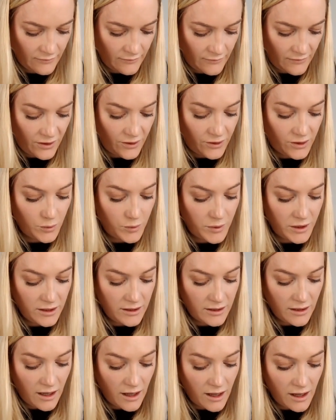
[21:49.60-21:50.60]
There could
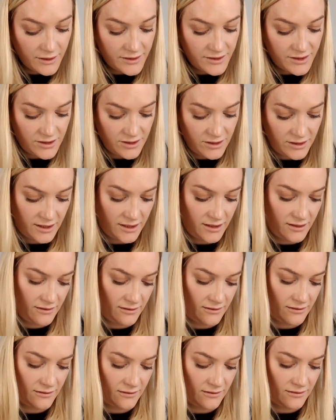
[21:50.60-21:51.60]
be oxygen there.
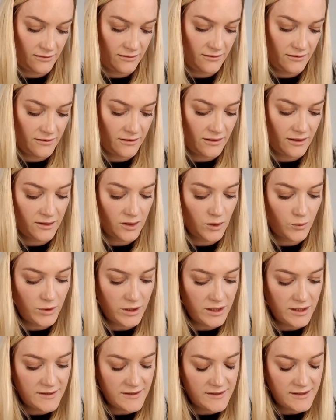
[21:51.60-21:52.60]
There could
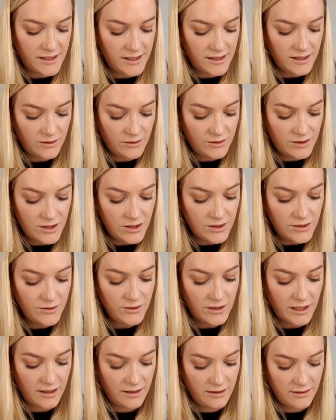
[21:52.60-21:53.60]
be CO2
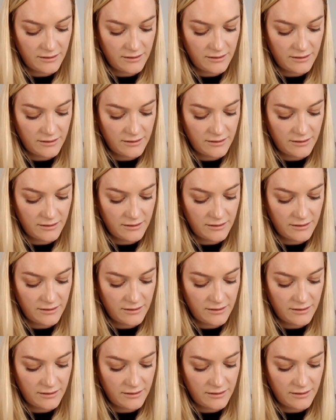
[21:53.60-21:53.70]
there.